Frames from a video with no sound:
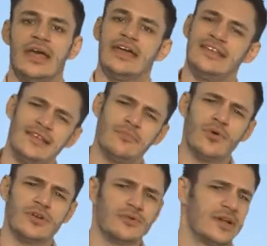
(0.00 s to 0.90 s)
It is
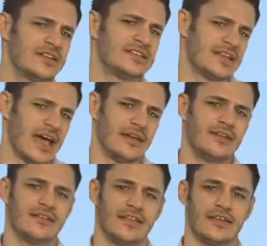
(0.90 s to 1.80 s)
important to
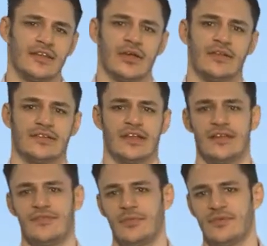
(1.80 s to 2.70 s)
understand that the study
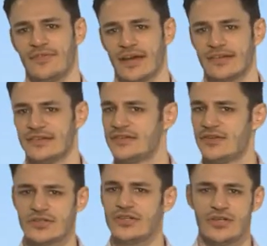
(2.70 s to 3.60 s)
of human factors is
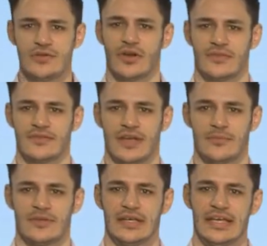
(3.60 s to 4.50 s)
not a new
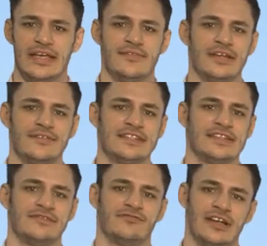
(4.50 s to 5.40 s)
concept, even if it
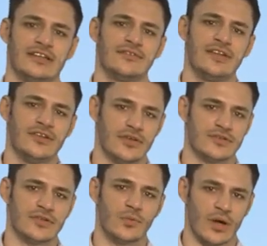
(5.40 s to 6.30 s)
is relatively new
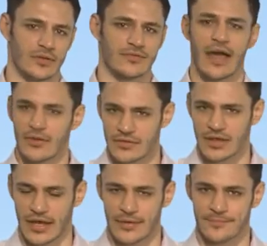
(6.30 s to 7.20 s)
to the world of
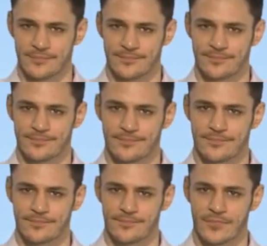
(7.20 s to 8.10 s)
healthcare.
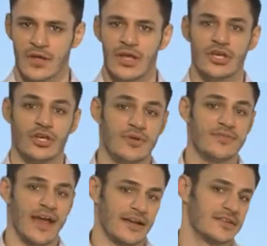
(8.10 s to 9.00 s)
Human
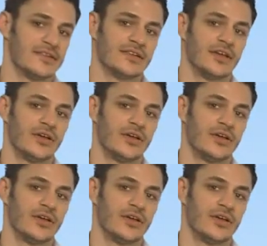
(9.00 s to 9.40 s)
factors,